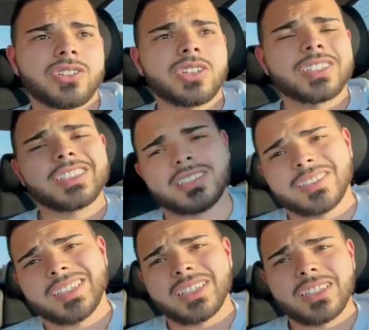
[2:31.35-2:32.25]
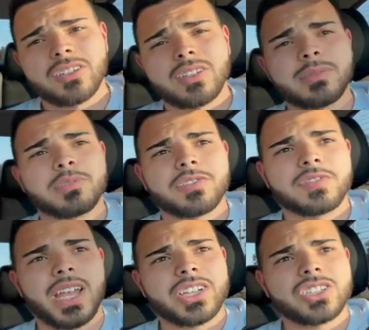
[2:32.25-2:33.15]
You can still see a little
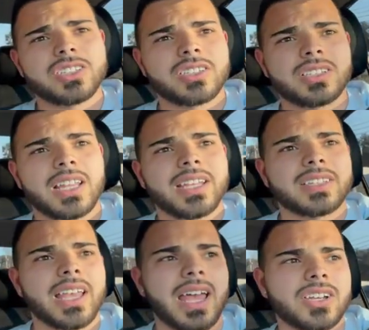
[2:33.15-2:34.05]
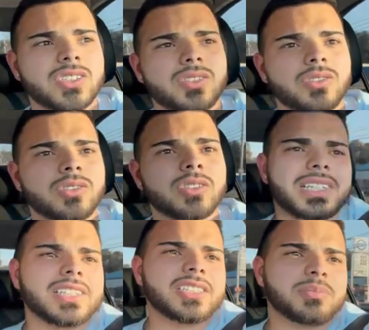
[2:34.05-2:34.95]
imperfections in like the actual
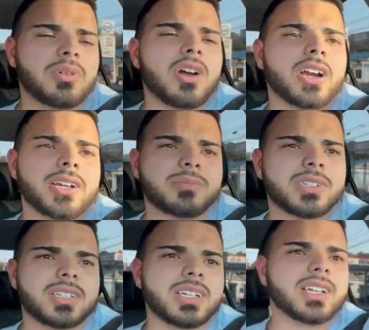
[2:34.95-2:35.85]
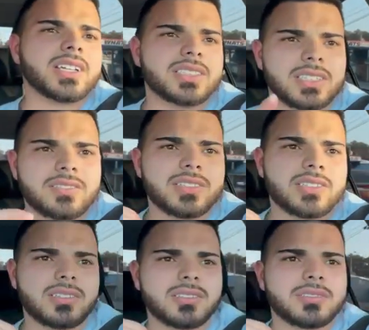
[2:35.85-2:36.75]
ends part because of
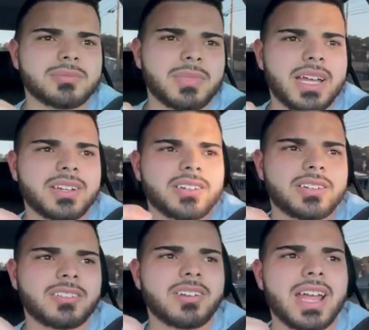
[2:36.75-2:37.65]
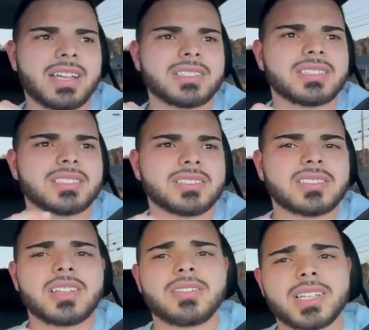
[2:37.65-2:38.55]
little minor cracks and
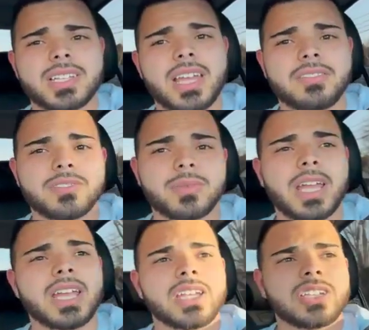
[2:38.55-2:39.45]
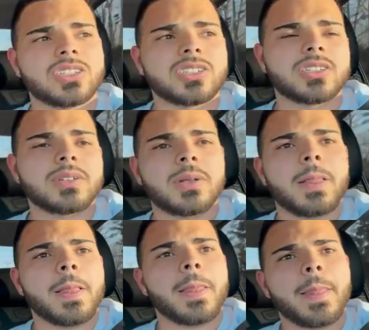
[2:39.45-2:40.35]
stuff like that from age.
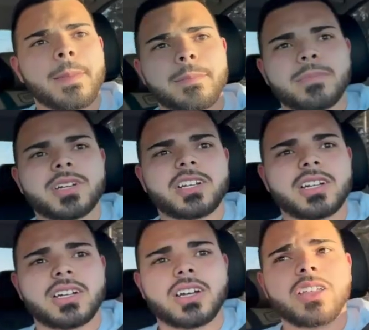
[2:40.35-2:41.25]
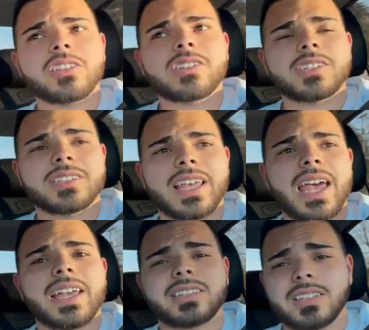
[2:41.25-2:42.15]
But other than
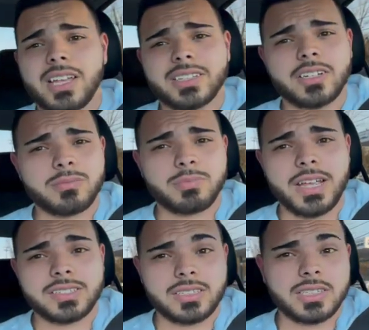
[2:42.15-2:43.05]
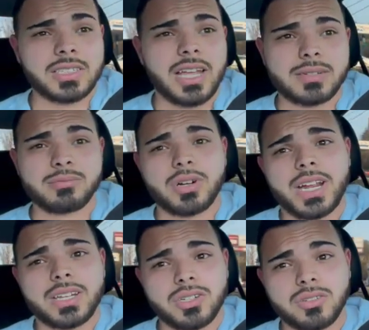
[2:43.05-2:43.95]
that, like they're basically like
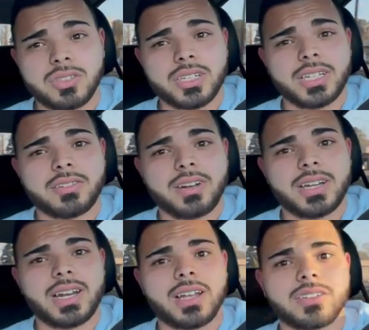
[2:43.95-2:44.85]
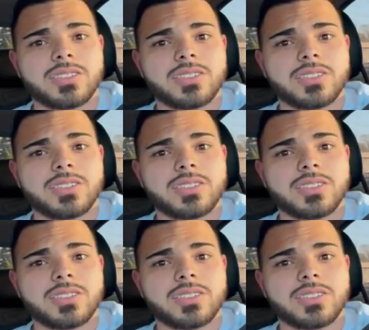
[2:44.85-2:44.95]
brand new looking right now.